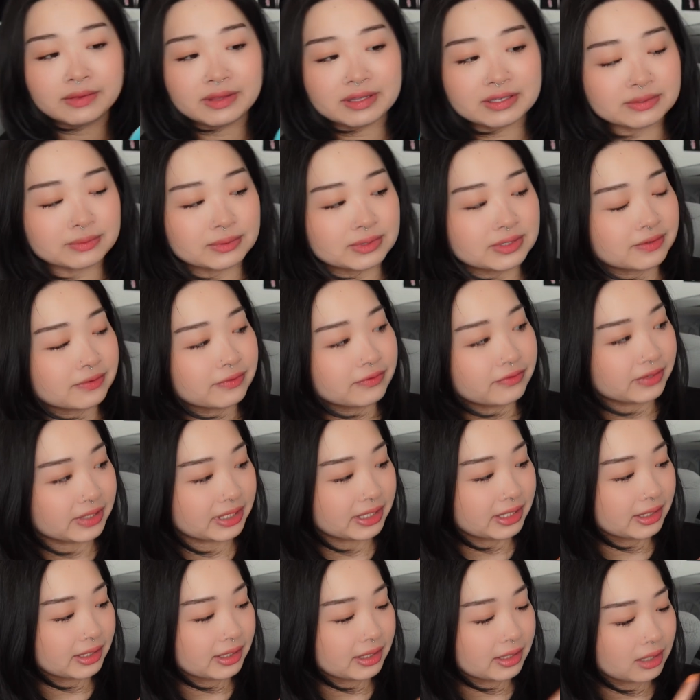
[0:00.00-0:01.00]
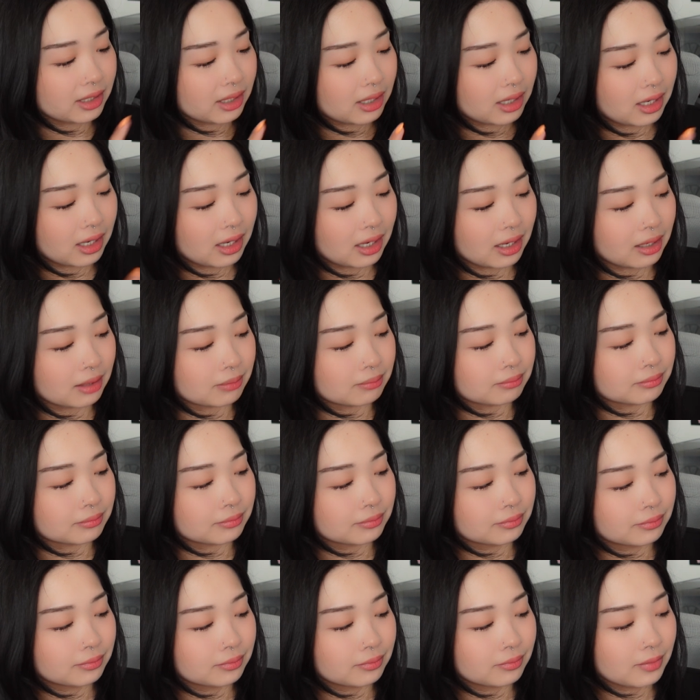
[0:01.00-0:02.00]
This one's a figure.
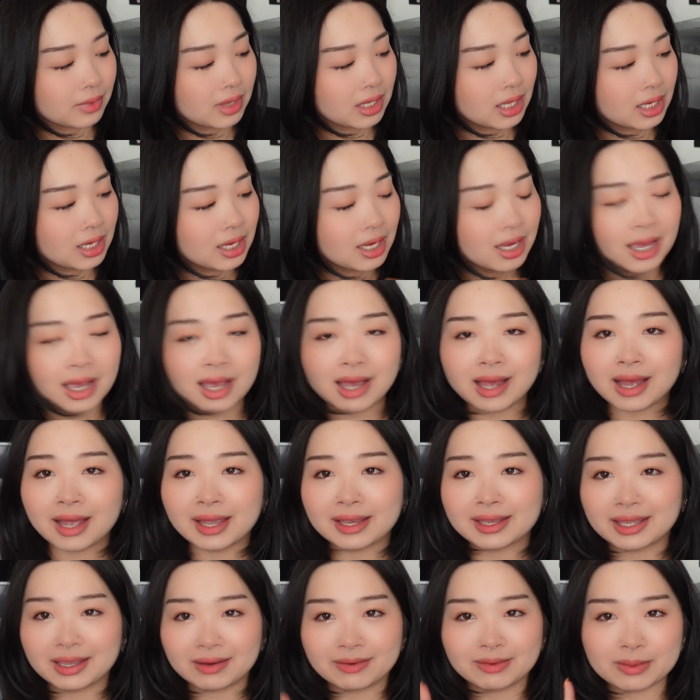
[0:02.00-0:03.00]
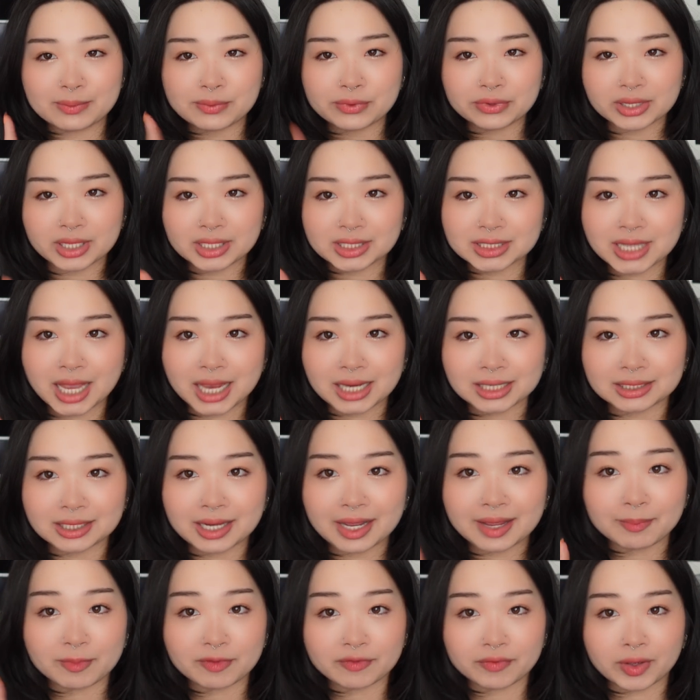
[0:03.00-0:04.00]
I can't remember the exact
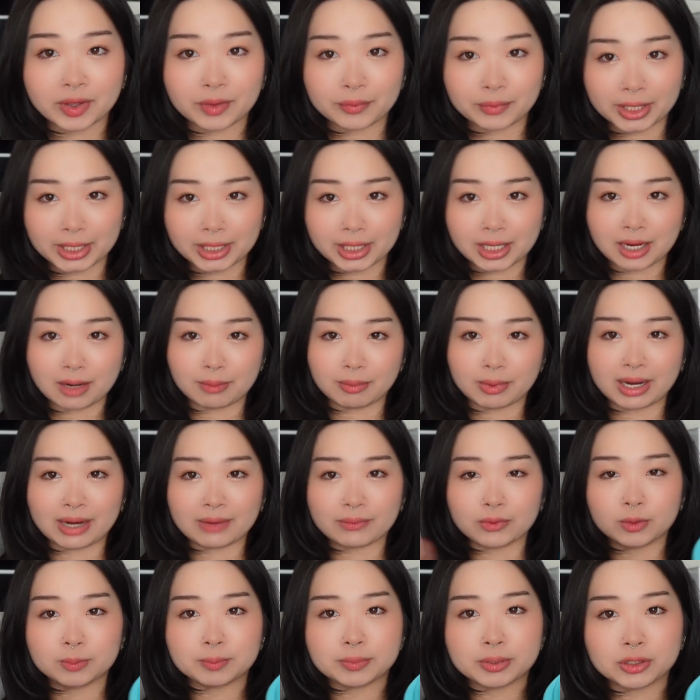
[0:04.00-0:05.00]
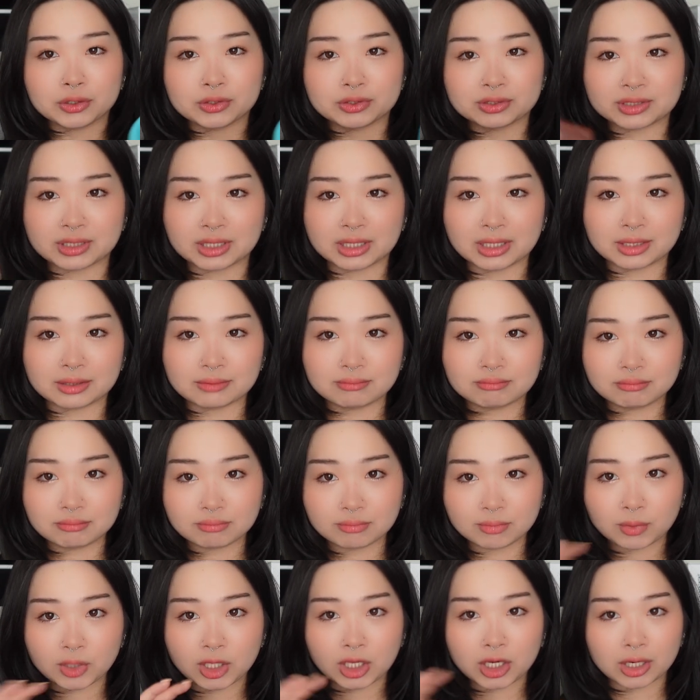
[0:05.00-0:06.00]
name of it right now, but I will post it
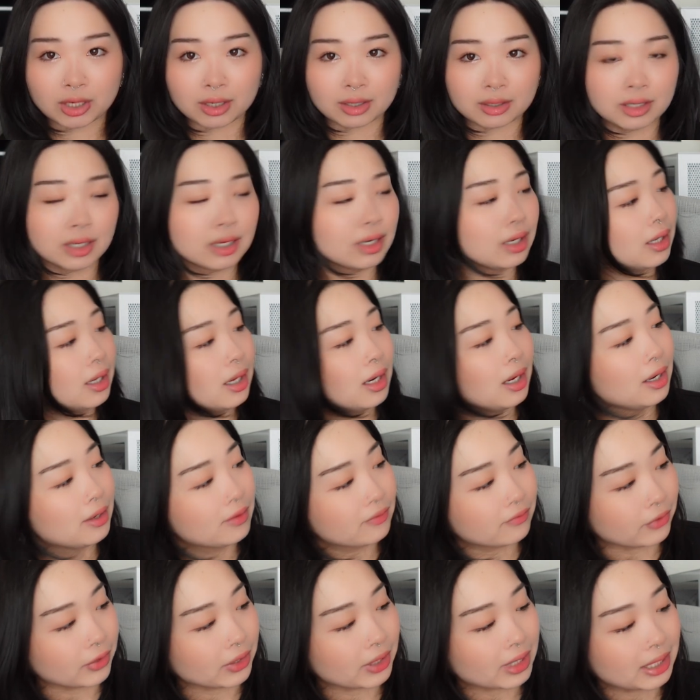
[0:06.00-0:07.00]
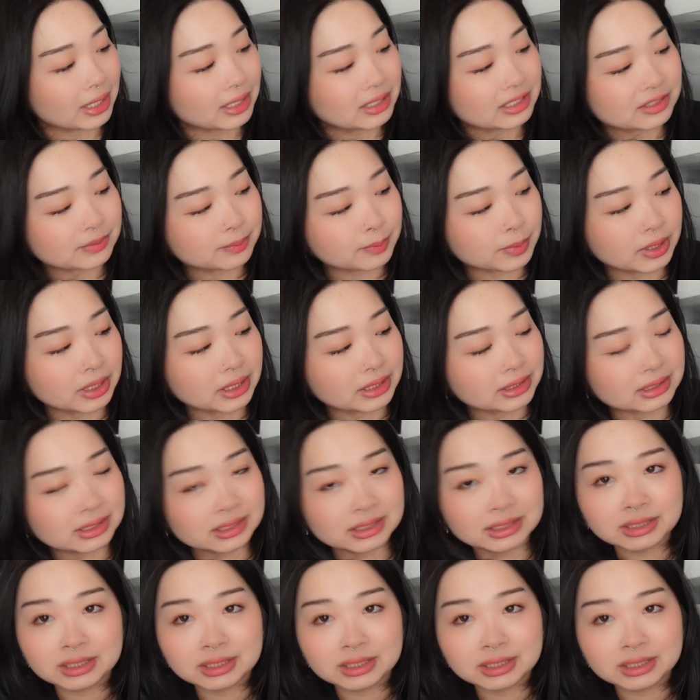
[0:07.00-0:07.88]
here for you guys. But